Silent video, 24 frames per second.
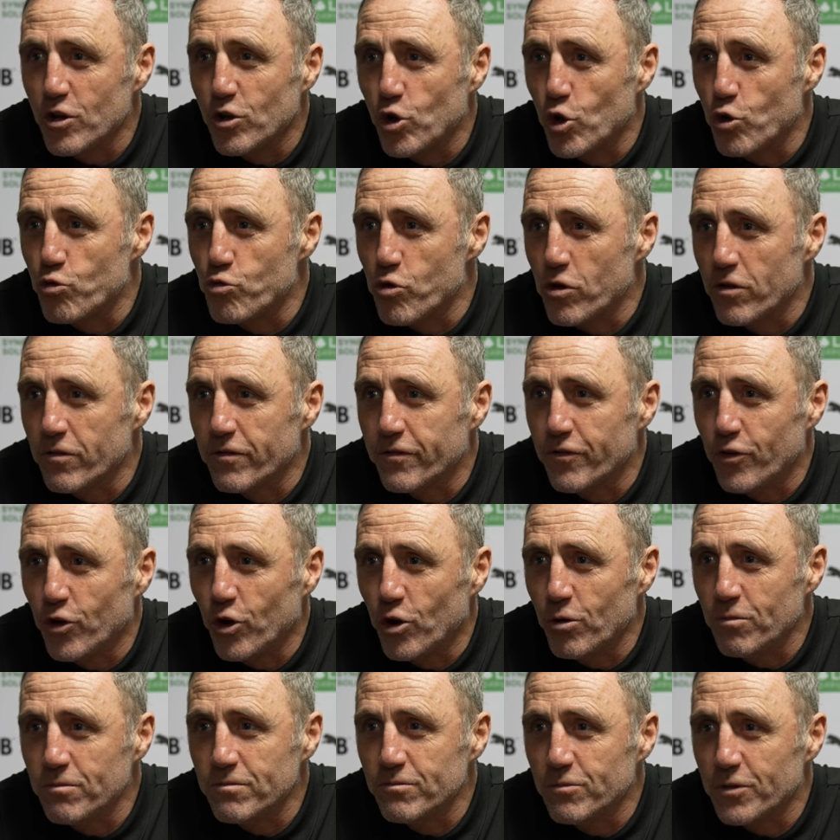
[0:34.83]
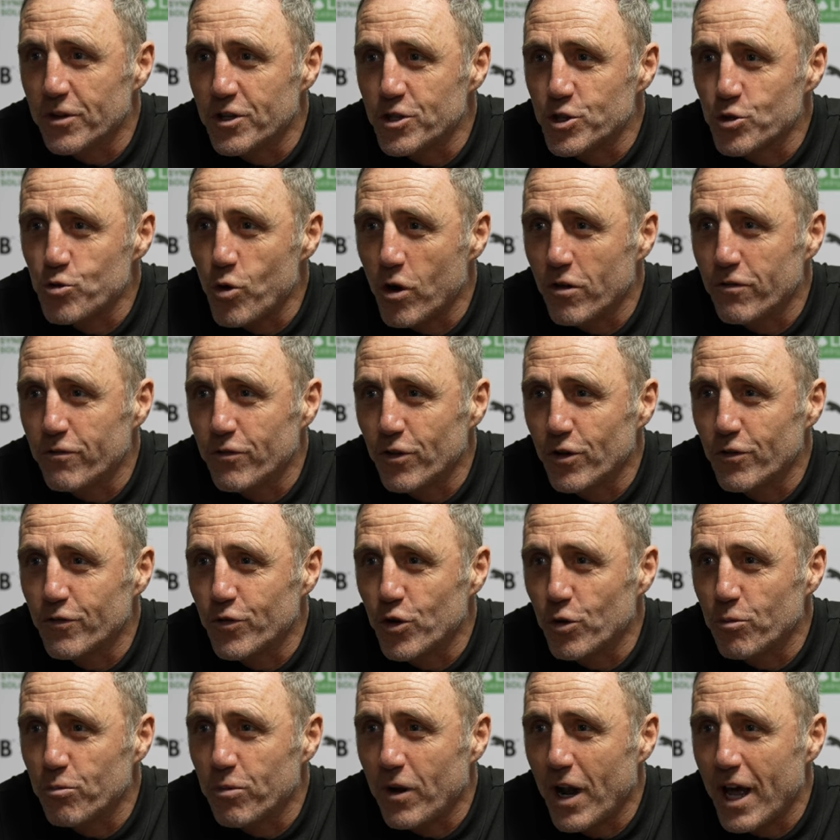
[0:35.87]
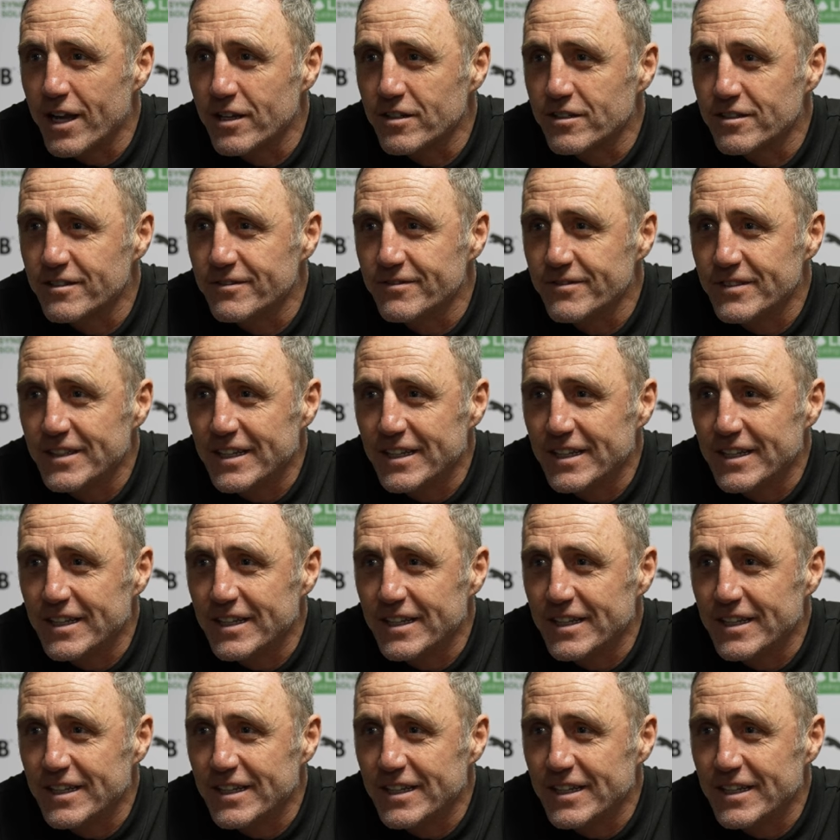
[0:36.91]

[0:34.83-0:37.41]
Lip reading: good run of form with a squad full of good players.